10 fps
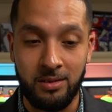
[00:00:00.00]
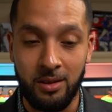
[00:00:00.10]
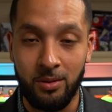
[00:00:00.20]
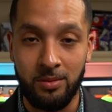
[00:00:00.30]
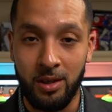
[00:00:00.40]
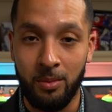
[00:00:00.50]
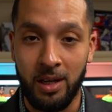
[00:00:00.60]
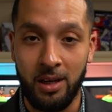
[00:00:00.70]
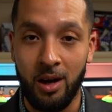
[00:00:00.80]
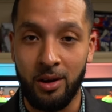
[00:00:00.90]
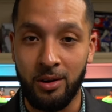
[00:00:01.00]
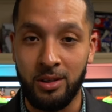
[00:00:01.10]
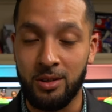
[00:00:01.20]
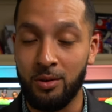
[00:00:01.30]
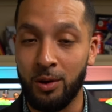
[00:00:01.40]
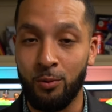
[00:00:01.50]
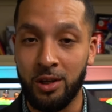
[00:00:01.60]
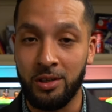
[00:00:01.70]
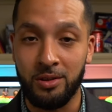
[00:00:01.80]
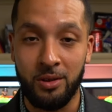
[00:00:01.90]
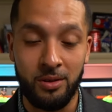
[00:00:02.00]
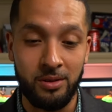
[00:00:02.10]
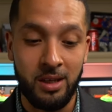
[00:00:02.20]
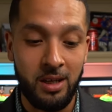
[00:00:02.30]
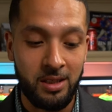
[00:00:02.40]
So you know, my daughter is only one years old.